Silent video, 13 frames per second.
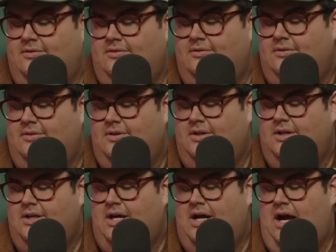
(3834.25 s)
it out
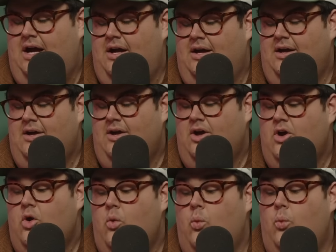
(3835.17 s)
there because I would love
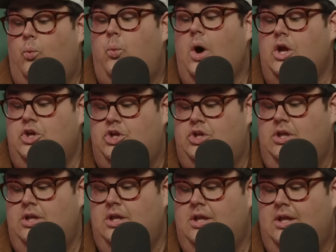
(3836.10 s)
to
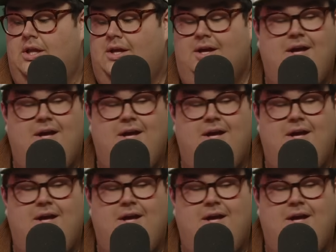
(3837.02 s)
put you in the hot